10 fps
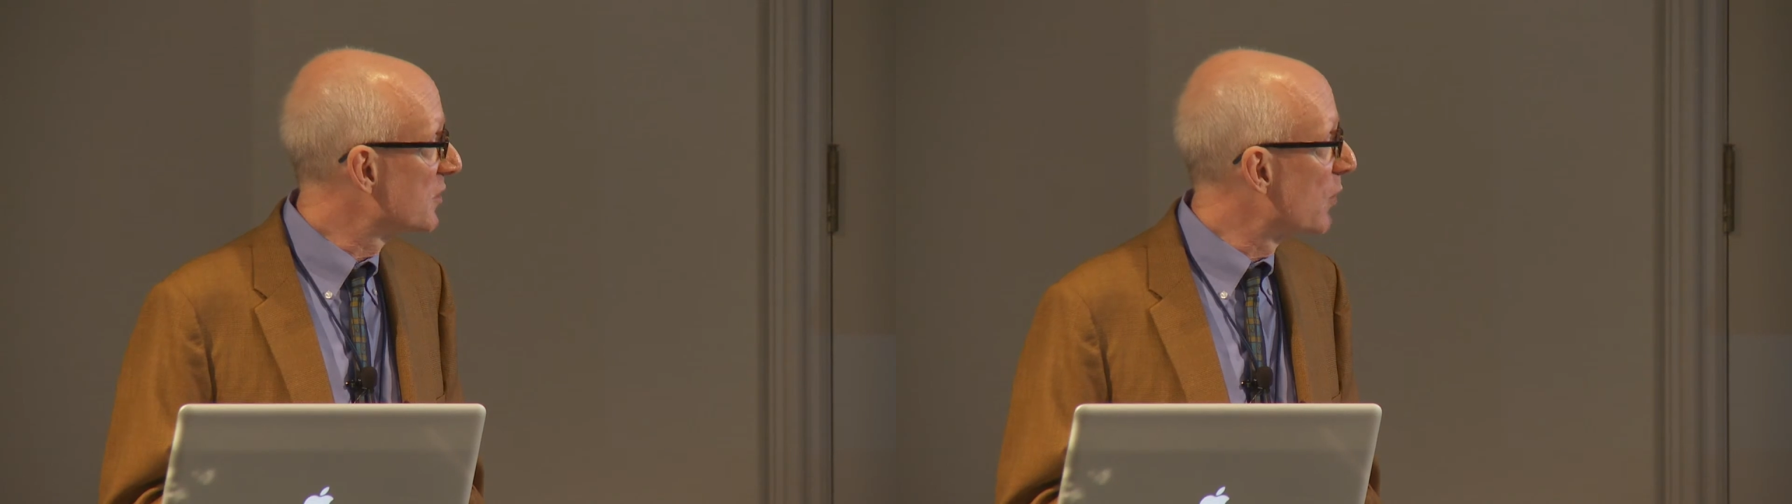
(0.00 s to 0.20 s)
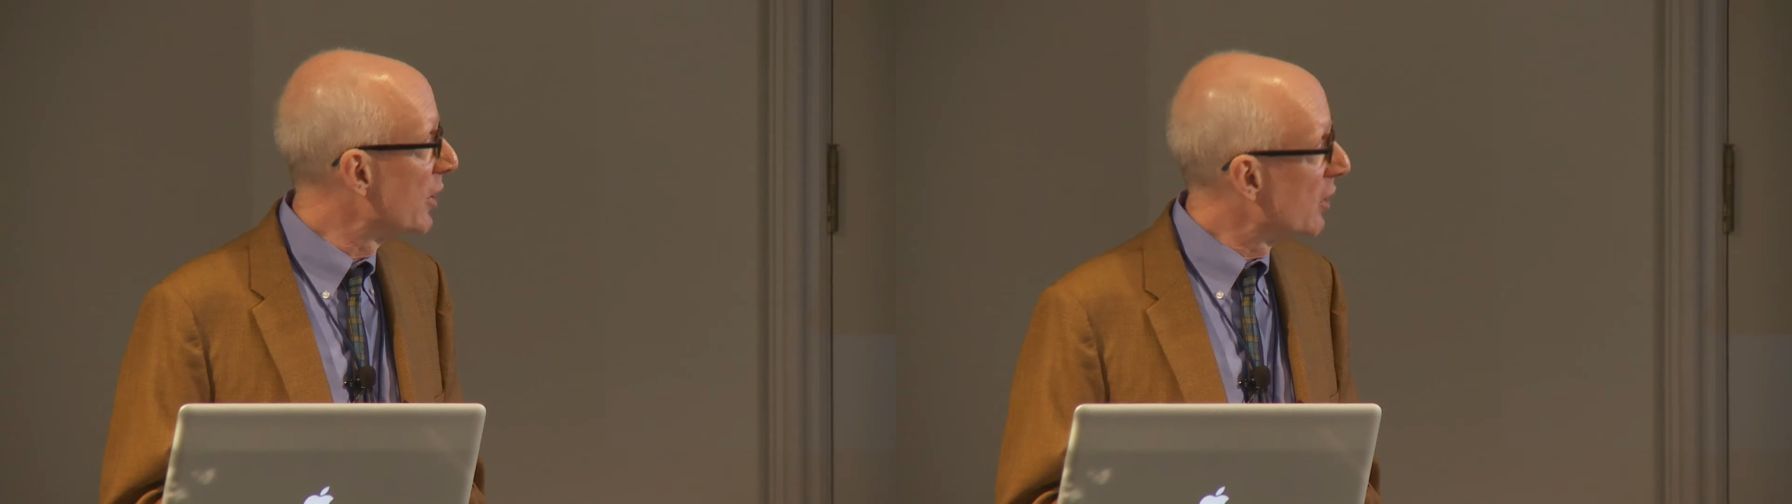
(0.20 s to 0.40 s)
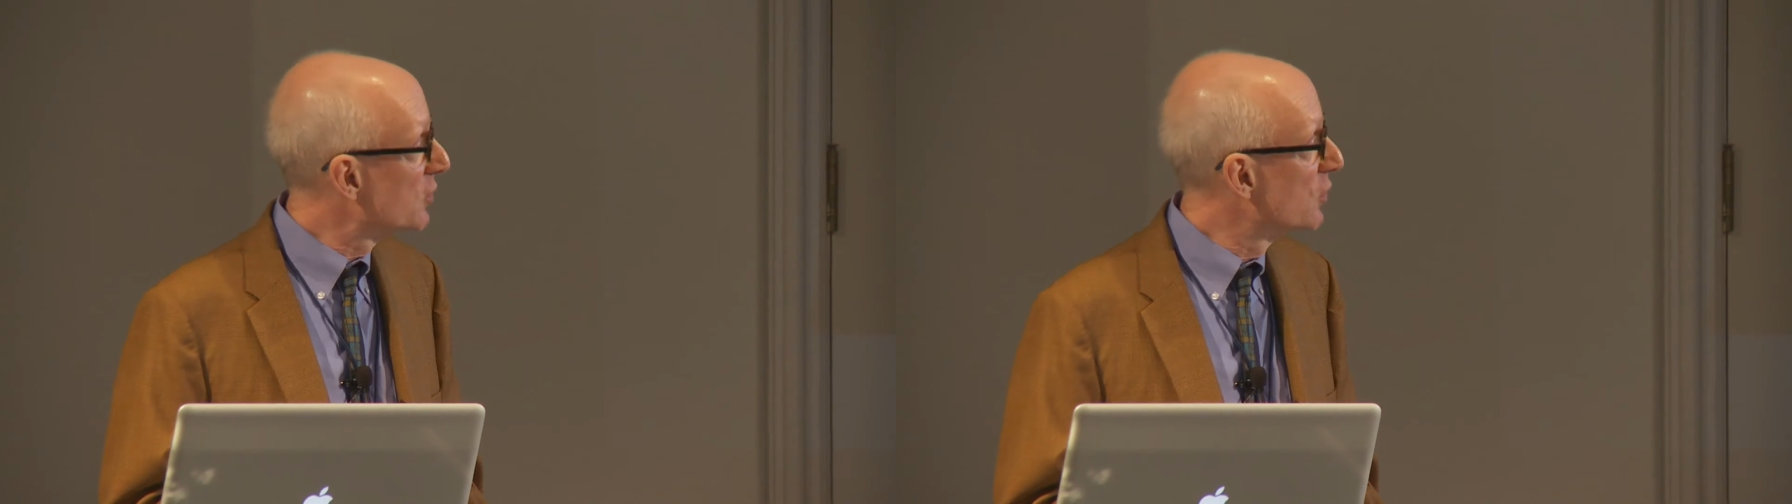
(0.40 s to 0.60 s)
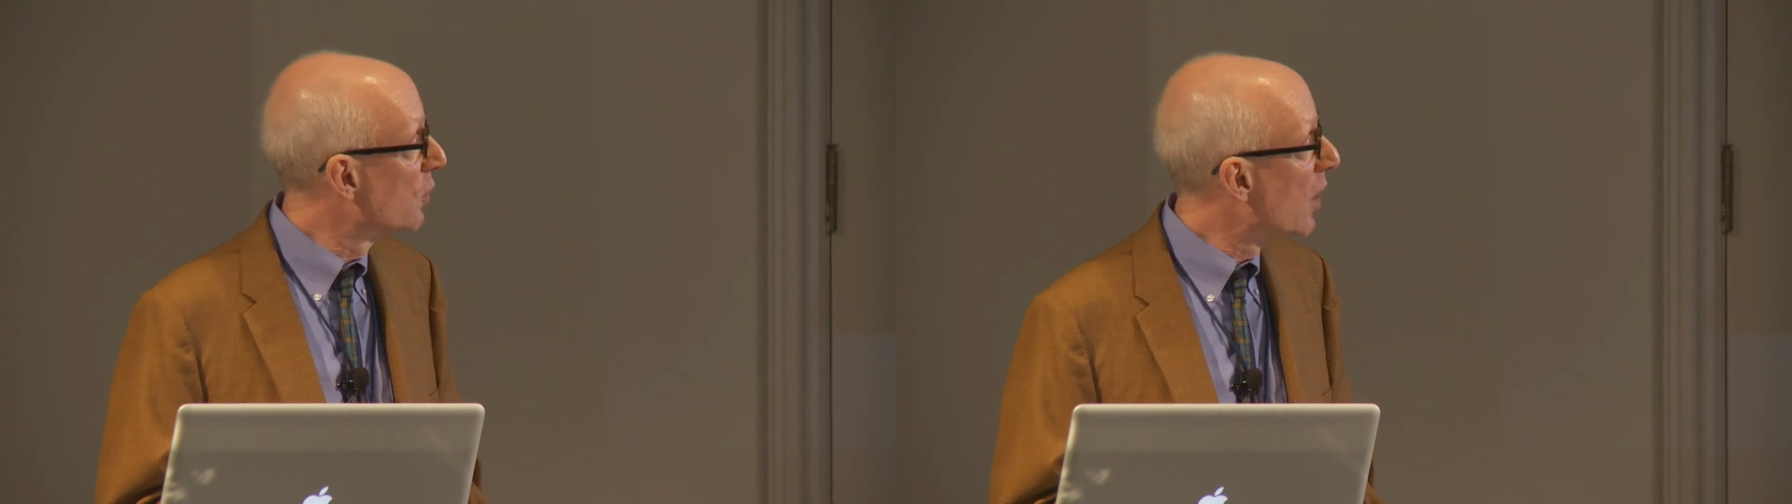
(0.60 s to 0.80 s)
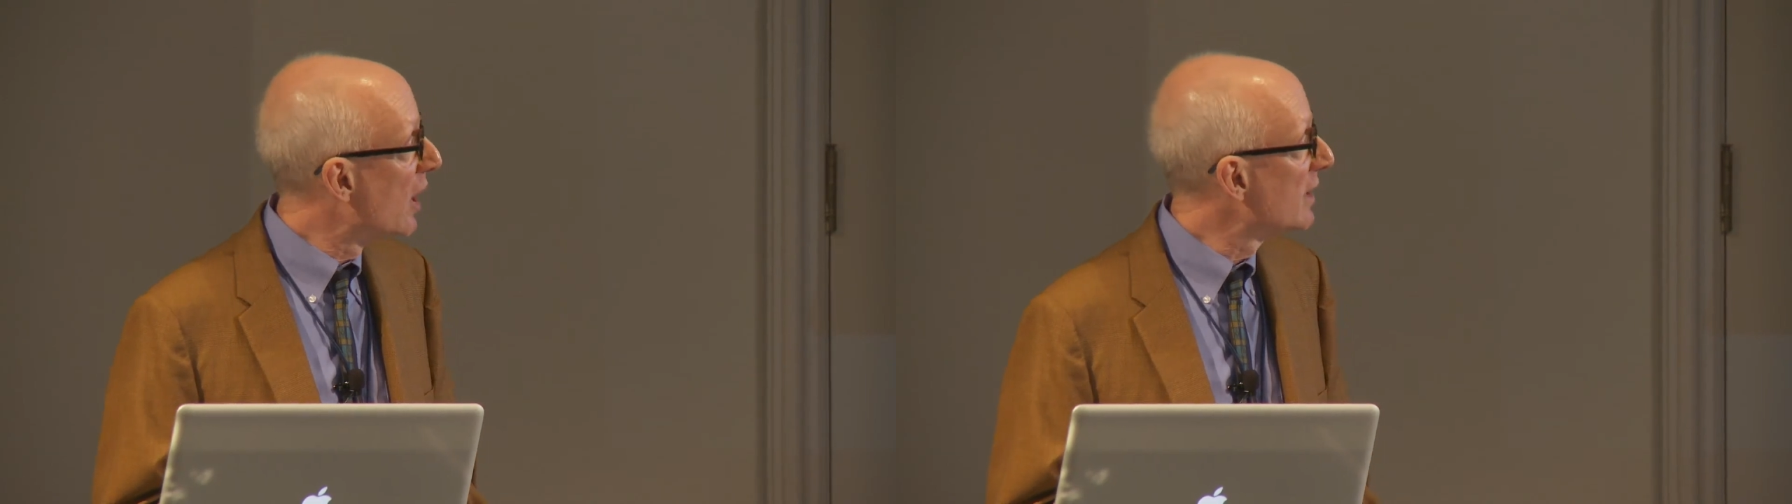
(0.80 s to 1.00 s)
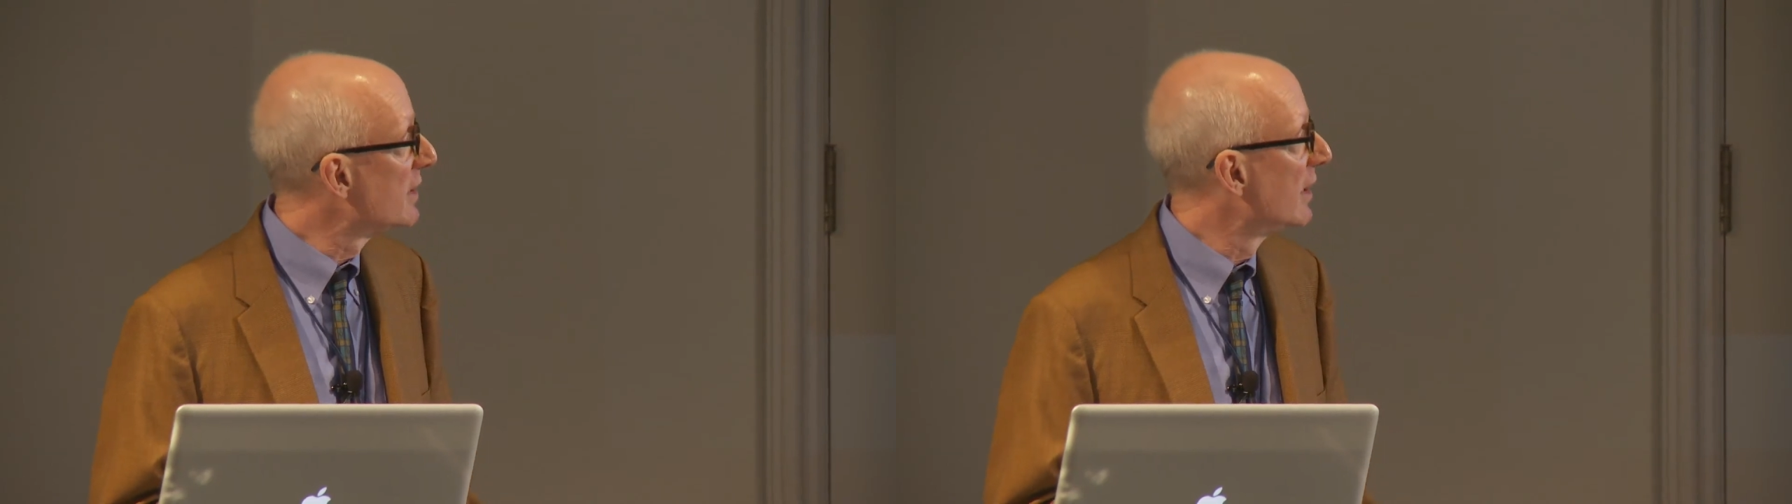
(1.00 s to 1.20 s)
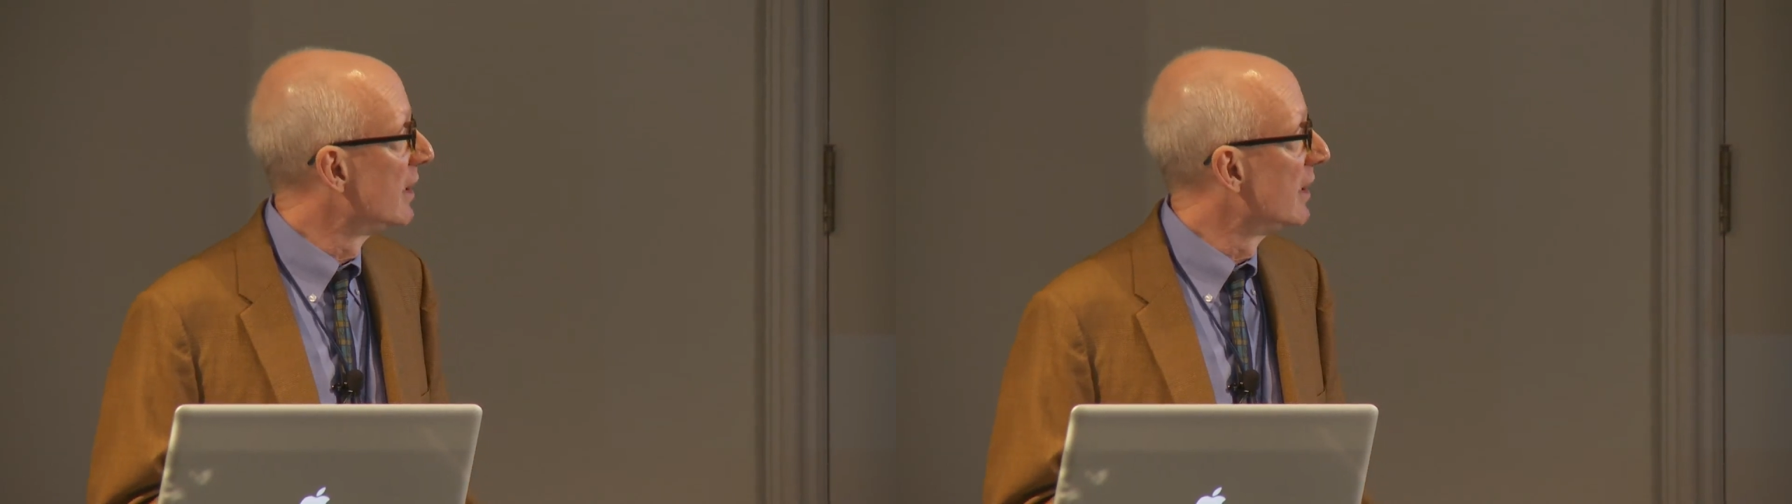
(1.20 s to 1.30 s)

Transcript: 0.021,